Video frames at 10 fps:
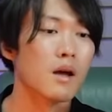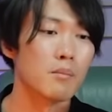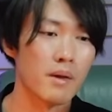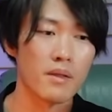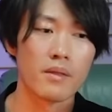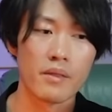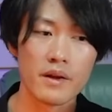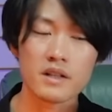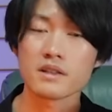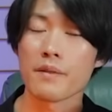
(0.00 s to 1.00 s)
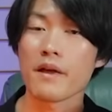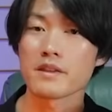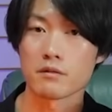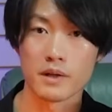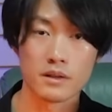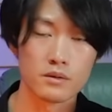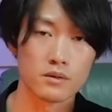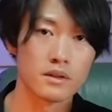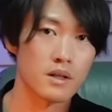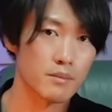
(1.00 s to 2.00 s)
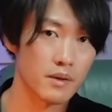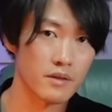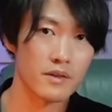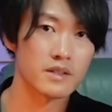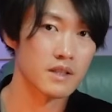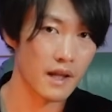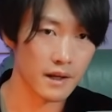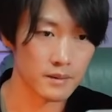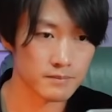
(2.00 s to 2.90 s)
But there's another way to interpret this line.